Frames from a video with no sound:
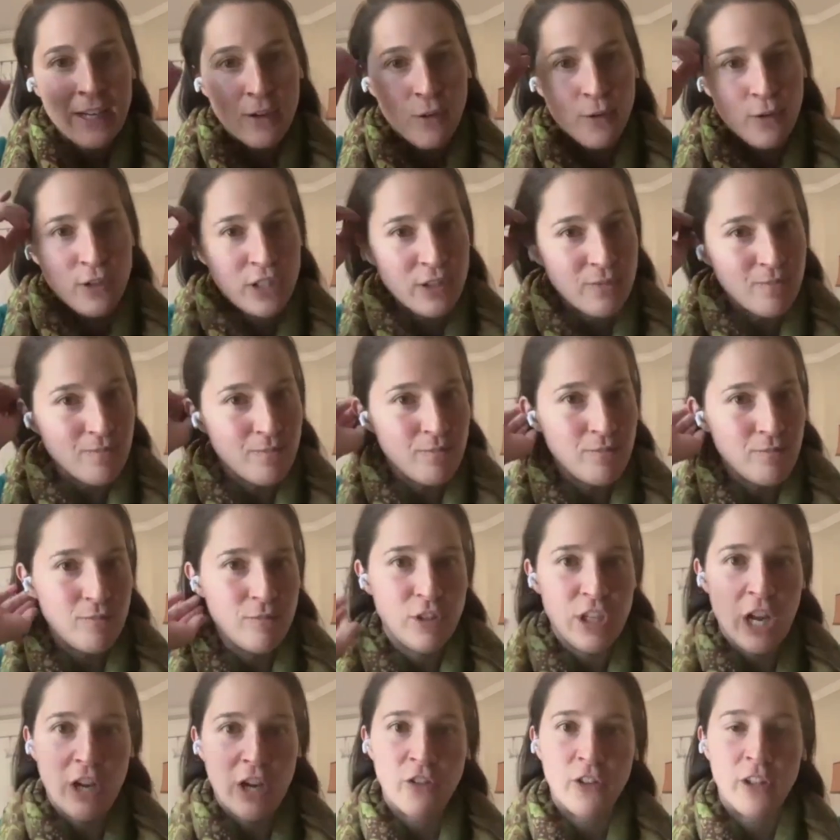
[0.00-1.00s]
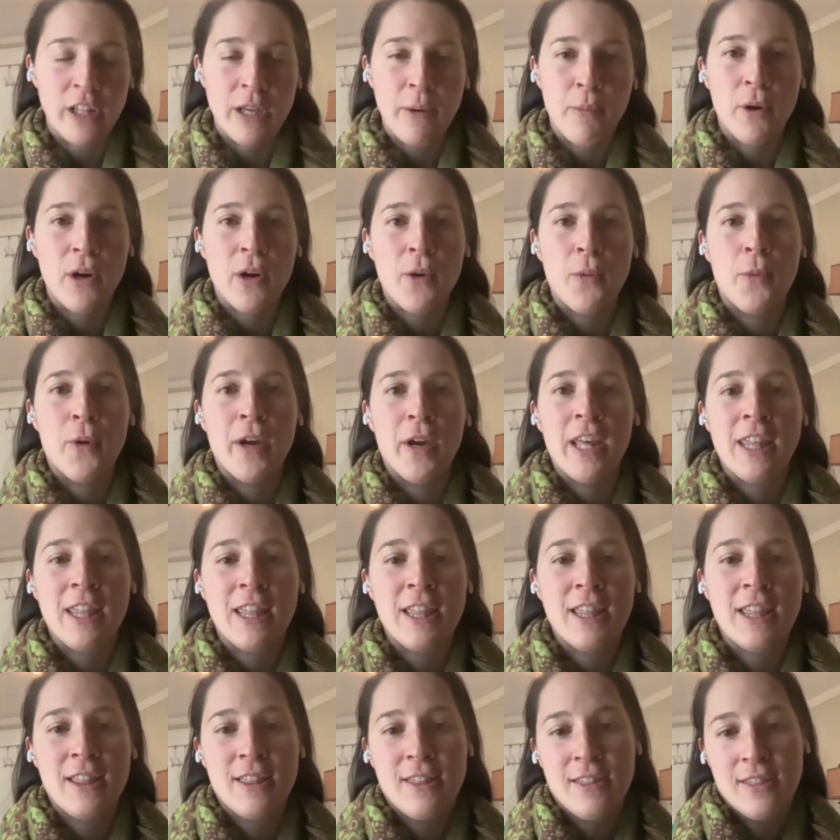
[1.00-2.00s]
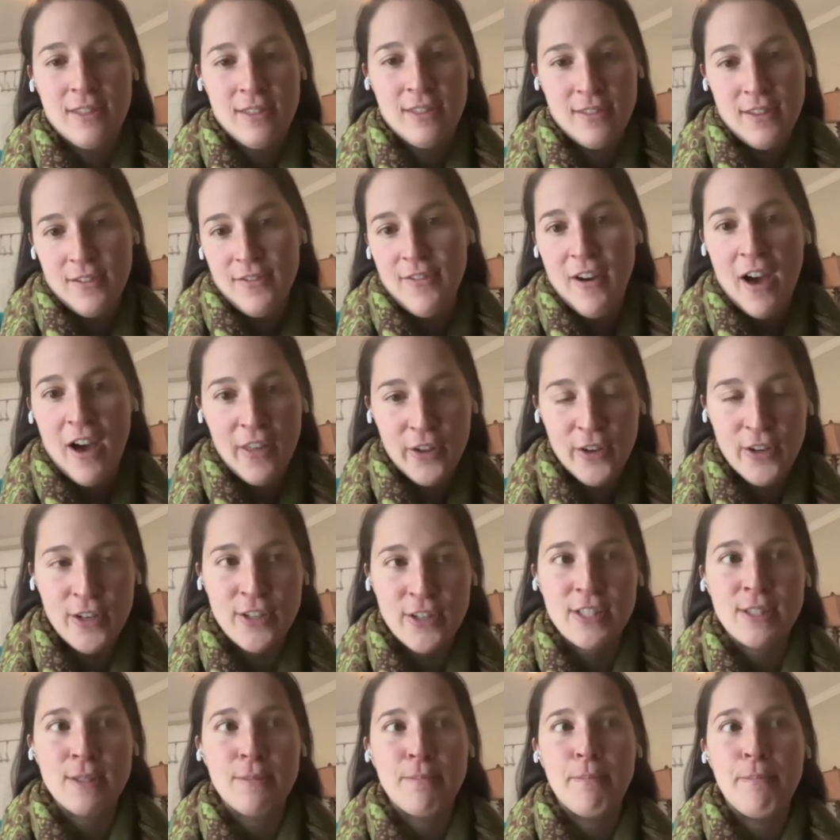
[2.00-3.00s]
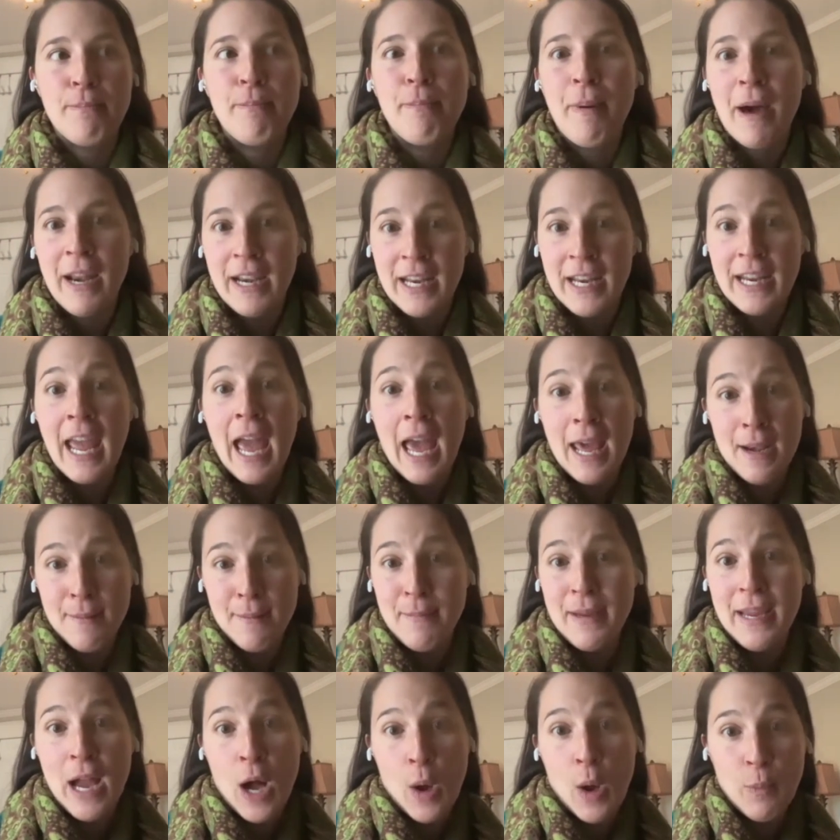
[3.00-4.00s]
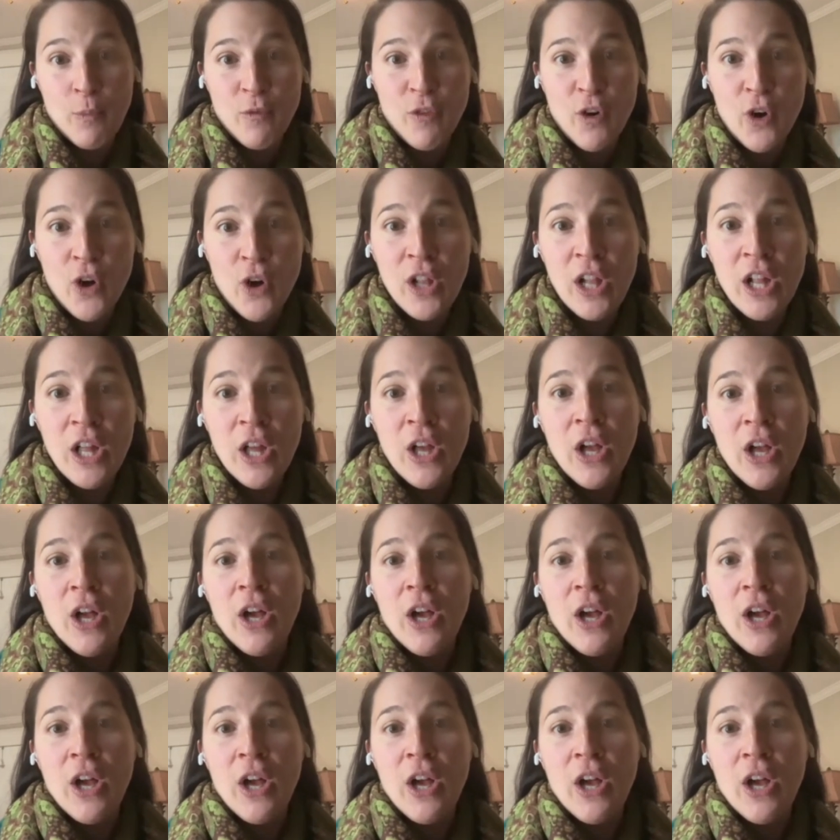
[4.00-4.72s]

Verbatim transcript: I don't generally work with the fathers, but it can be helpful